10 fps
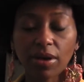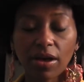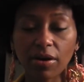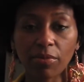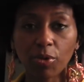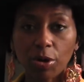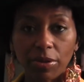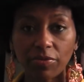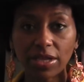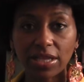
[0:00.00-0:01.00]
a
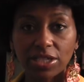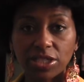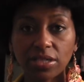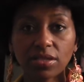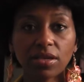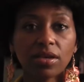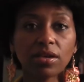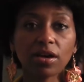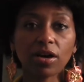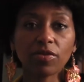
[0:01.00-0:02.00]
Mormon religion,
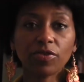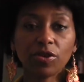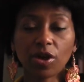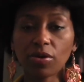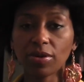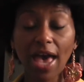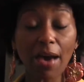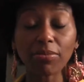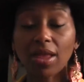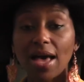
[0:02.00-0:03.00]
of, you know,
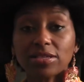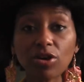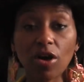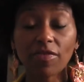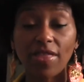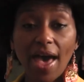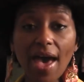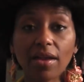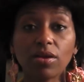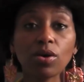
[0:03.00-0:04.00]
capitalizing off of
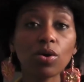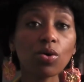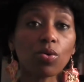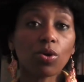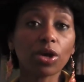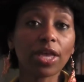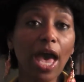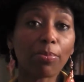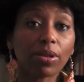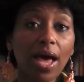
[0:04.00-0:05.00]
that, or
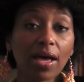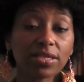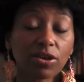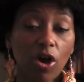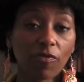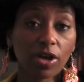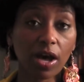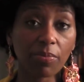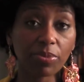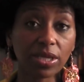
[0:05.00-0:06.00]
capitalizing off of
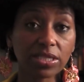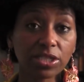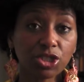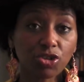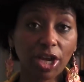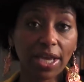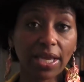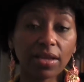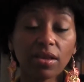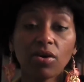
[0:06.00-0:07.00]
companies and
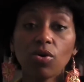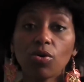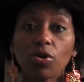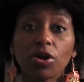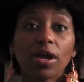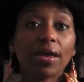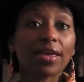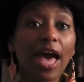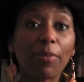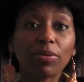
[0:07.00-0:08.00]
trade, or
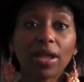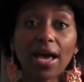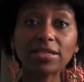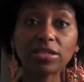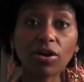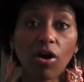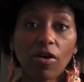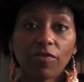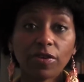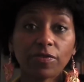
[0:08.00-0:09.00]
capitalizing
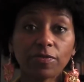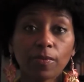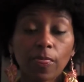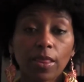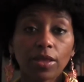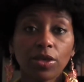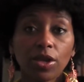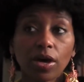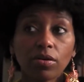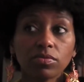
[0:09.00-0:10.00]
off of, you
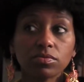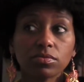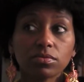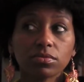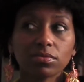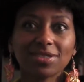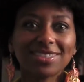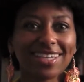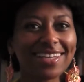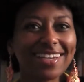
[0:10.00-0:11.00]
know,
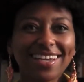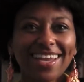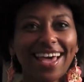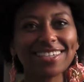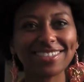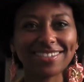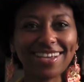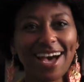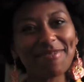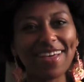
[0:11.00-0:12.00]
stealing an election.
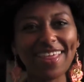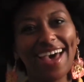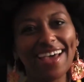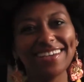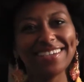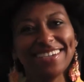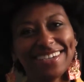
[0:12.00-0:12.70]
How about that?